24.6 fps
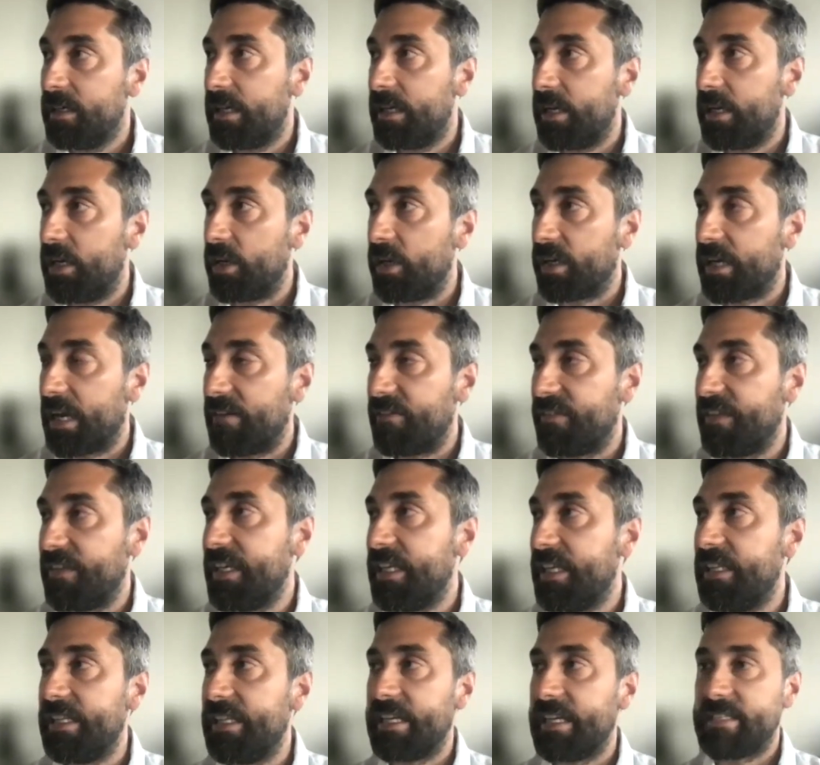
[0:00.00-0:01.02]
look, I think
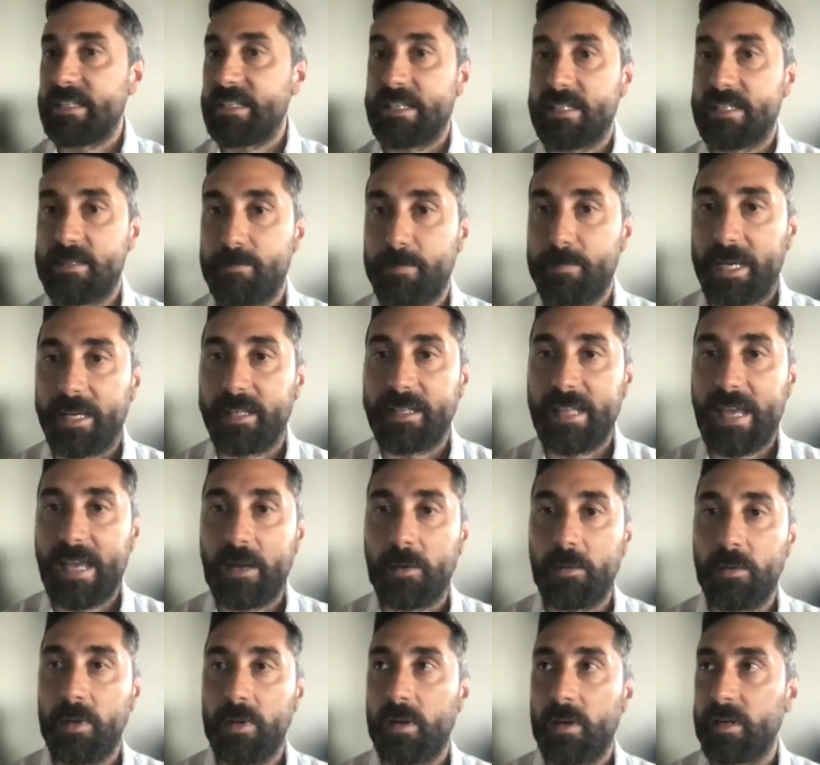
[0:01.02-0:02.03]
India is a
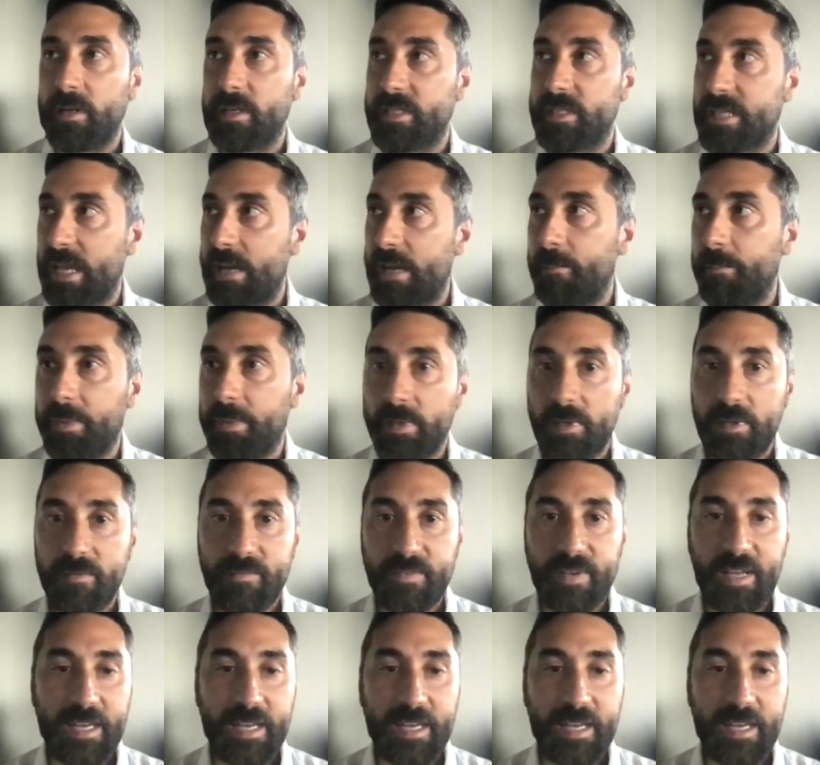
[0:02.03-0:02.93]
spectacular example of